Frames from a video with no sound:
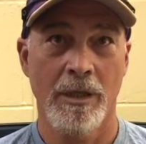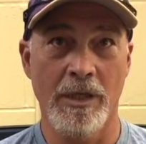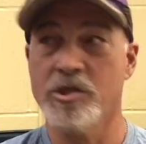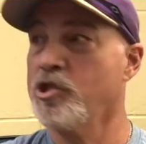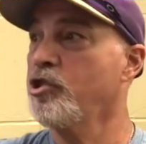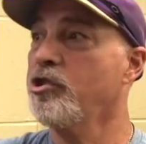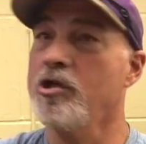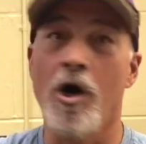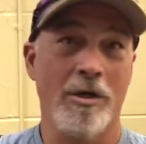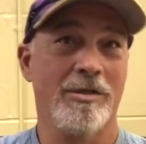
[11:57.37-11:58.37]
it
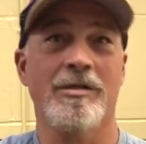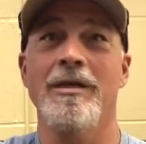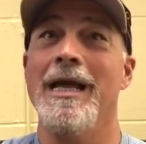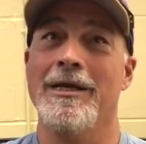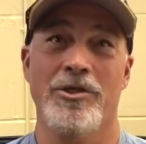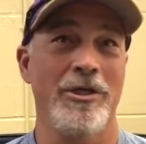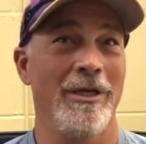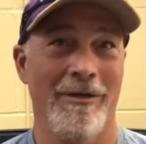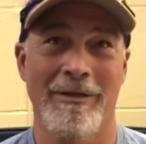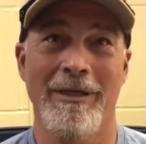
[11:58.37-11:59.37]
starts the next
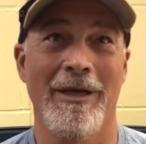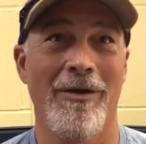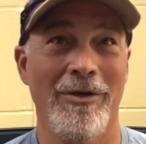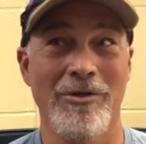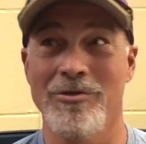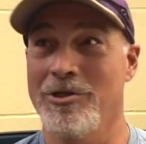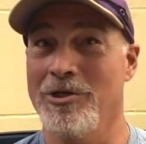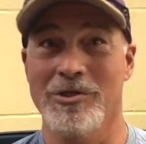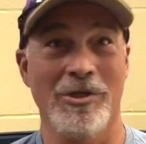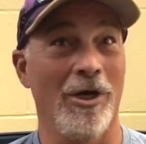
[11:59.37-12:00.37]
year, and you
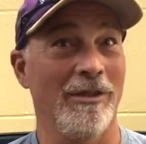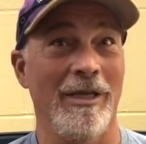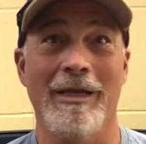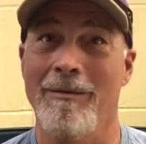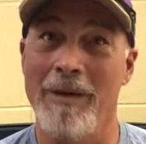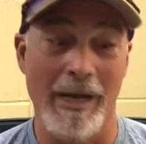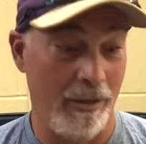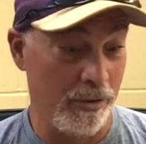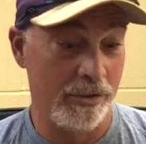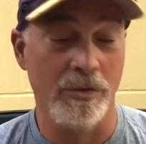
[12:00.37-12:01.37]
just start thinking about
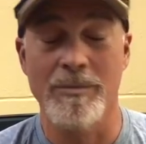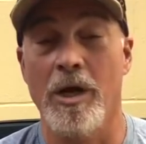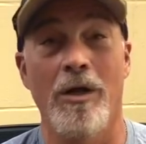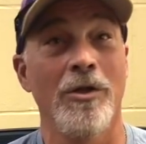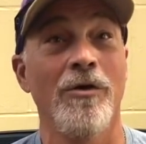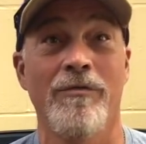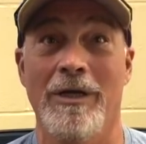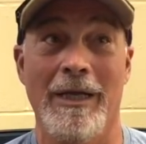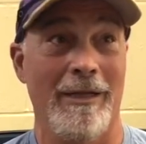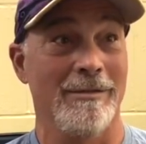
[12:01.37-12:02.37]
it, all over
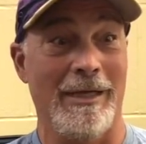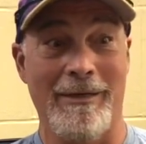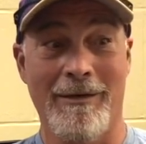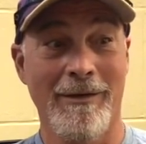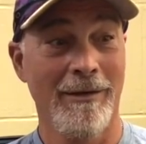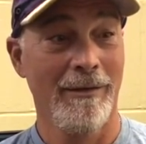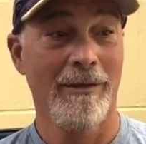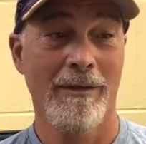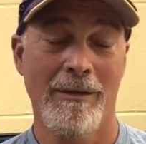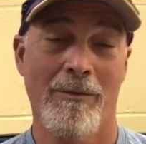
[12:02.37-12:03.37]
again. It's like,
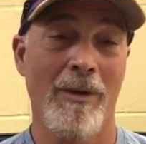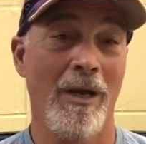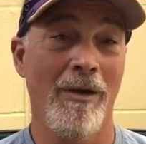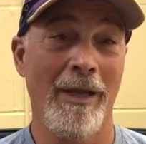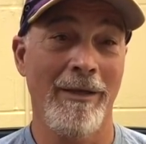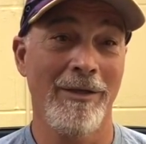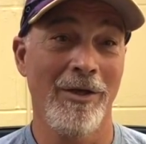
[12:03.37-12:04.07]
well, hey,